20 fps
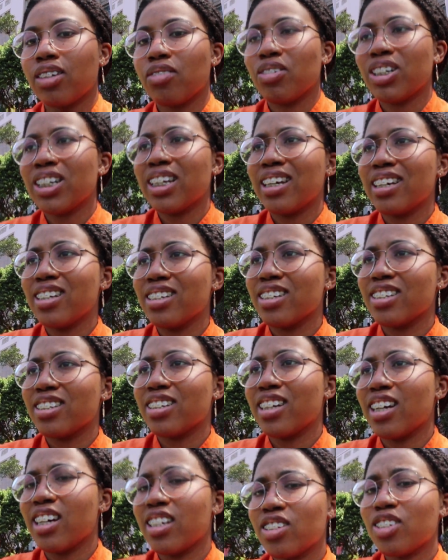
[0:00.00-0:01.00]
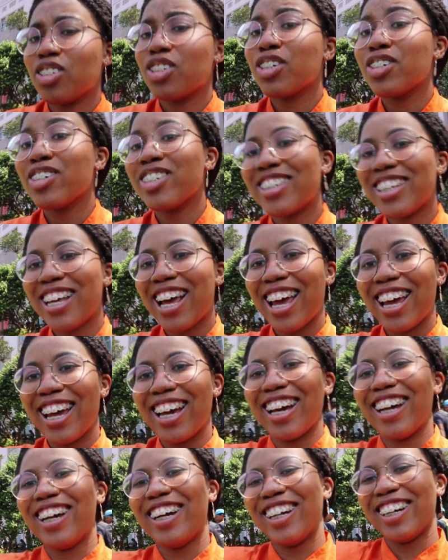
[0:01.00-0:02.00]
what day is it today? It's a Tuesday.
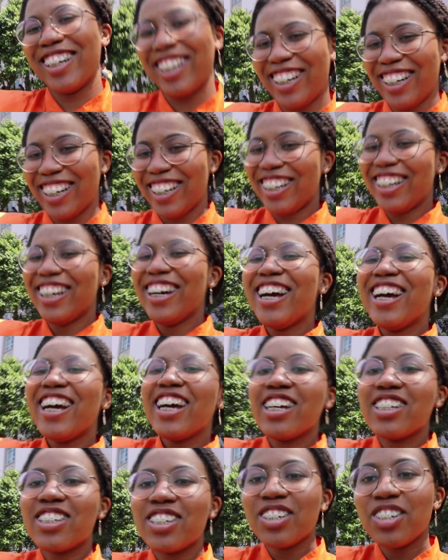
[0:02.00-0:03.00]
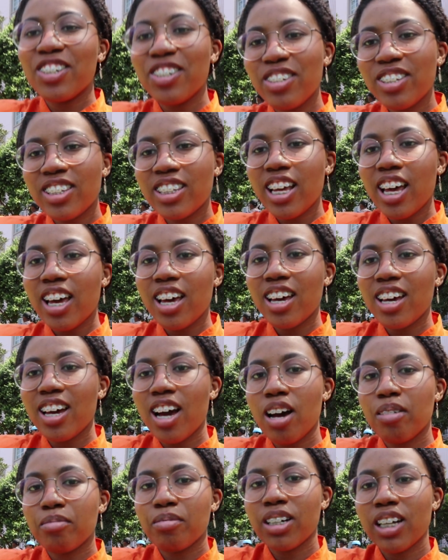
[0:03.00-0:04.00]
It's a Tuesday.
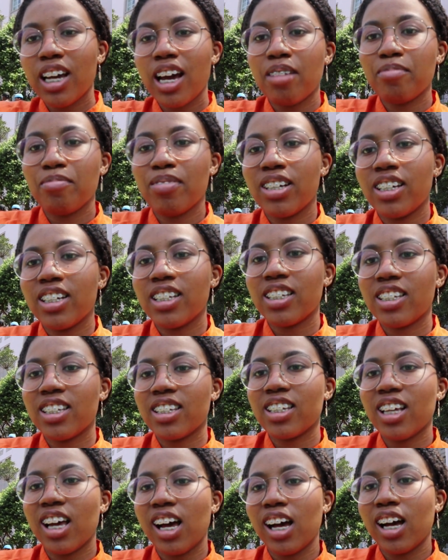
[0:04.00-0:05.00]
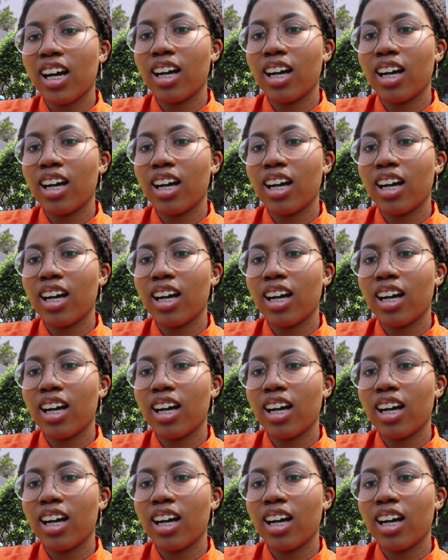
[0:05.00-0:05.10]
I'm on campus.